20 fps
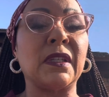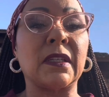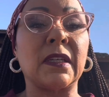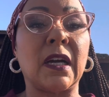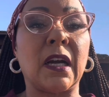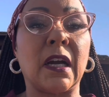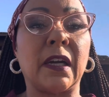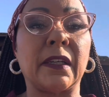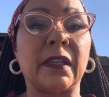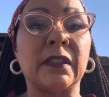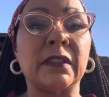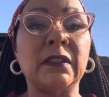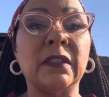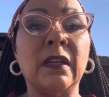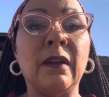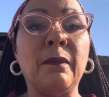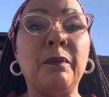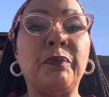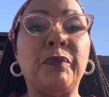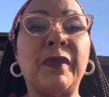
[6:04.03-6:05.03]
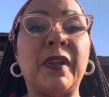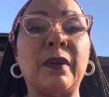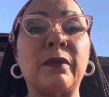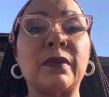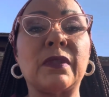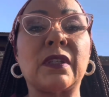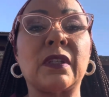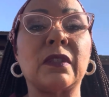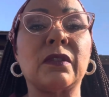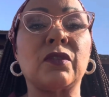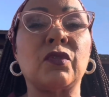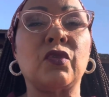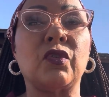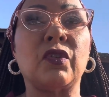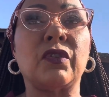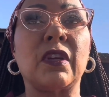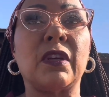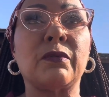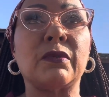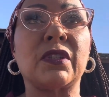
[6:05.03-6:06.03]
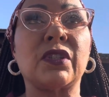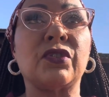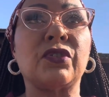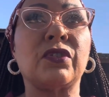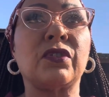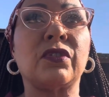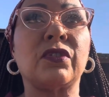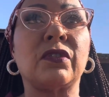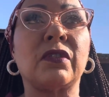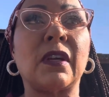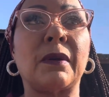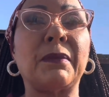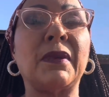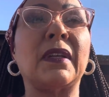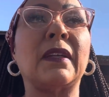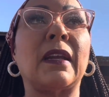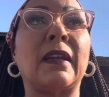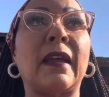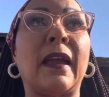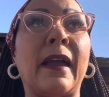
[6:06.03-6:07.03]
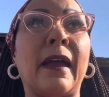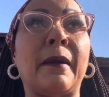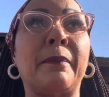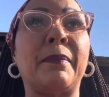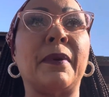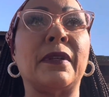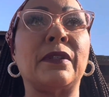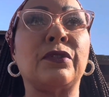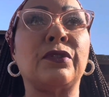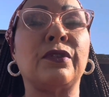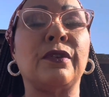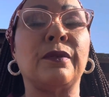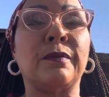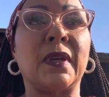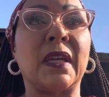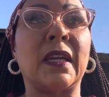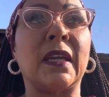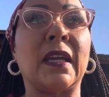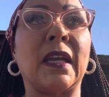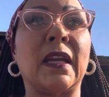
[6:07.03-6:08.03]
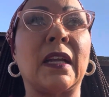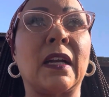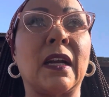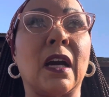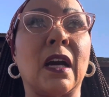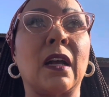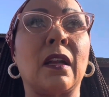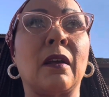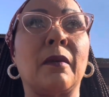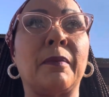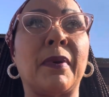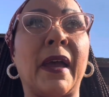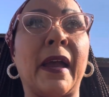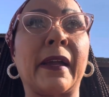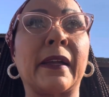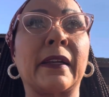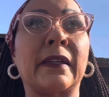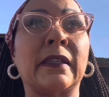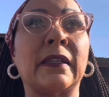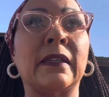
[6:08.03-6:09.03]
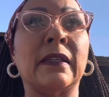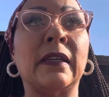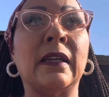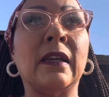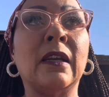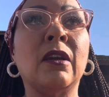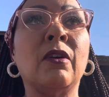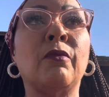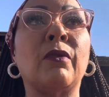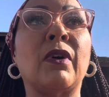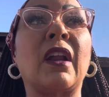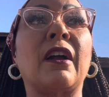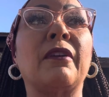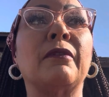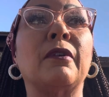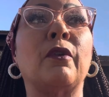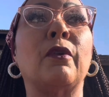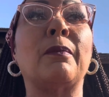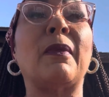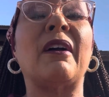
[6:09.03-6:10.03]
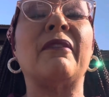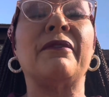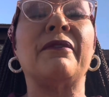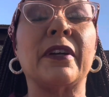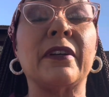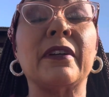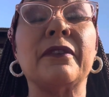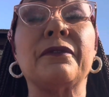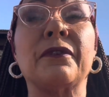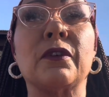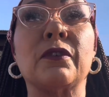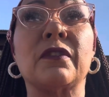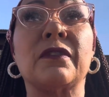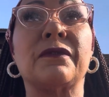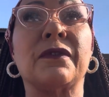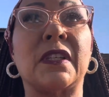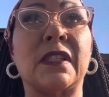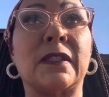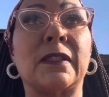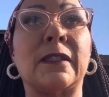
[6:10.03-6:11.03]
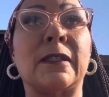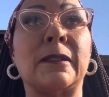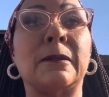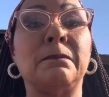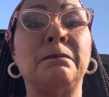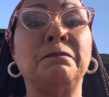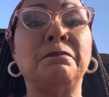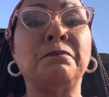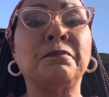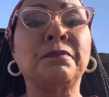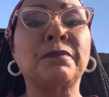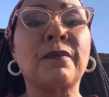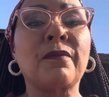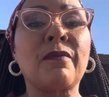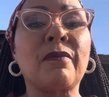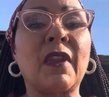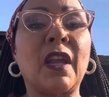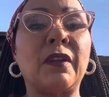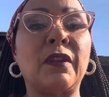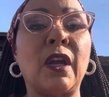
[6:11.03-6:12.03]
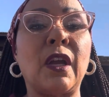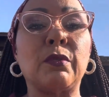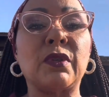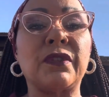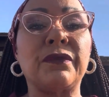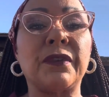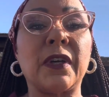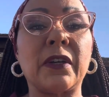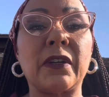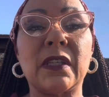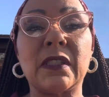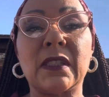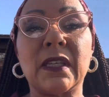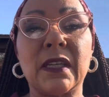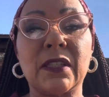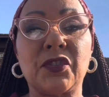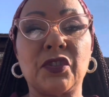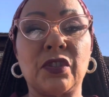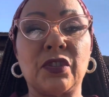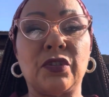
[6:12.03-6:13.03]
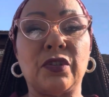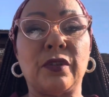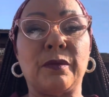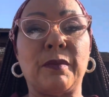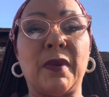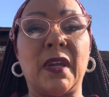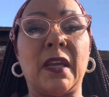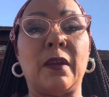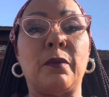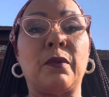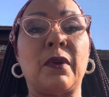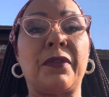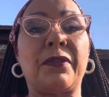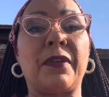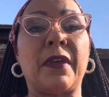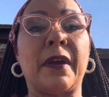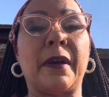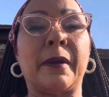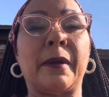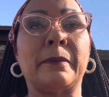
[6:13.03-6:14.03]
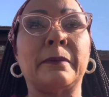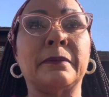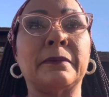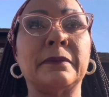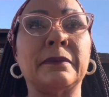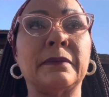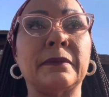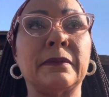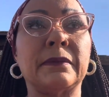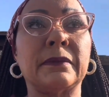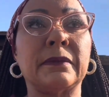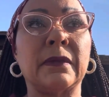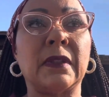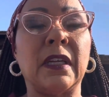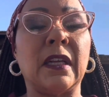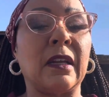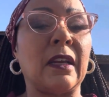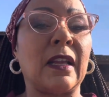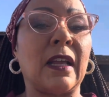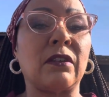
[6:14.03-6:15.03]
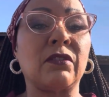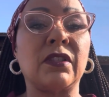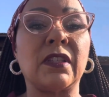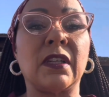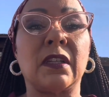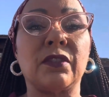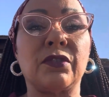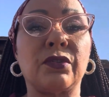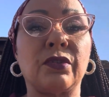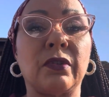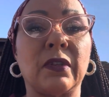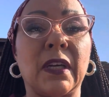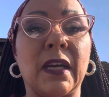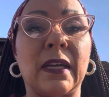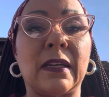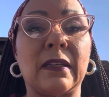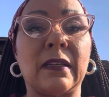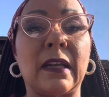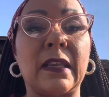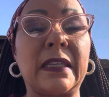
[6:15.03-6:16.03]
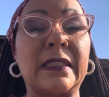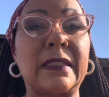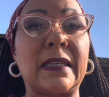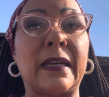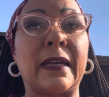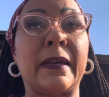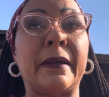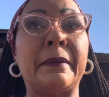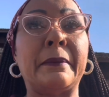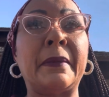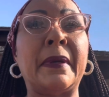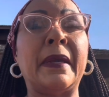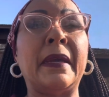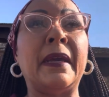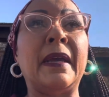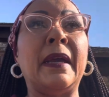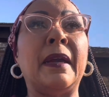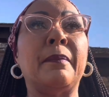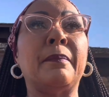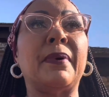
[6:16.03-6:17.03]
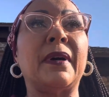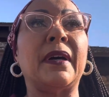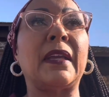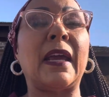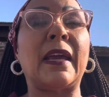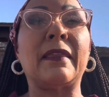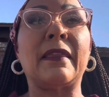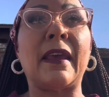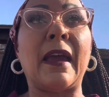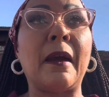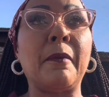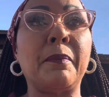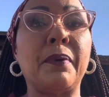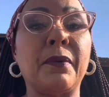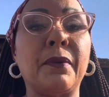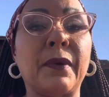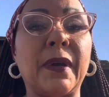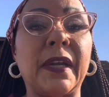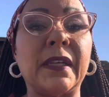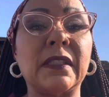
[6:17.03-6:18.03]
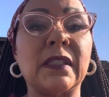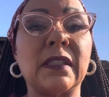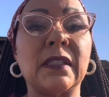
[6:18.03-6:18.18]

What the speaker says: Ghana, there was something that happened to me in Ghana back on my very first visit that was very touching to me with, and I'll tell the story at another time. But at that point,